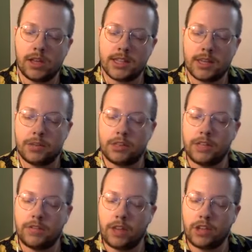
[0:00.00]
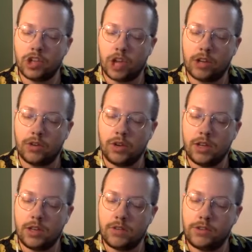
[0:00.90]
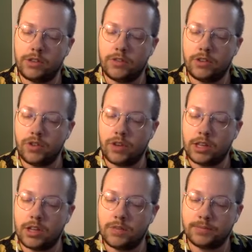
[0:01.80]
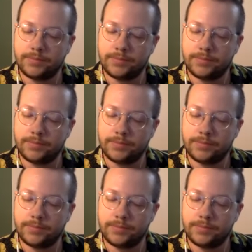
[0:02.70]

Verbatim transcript: except leave lunch hungry and full of adrenaline.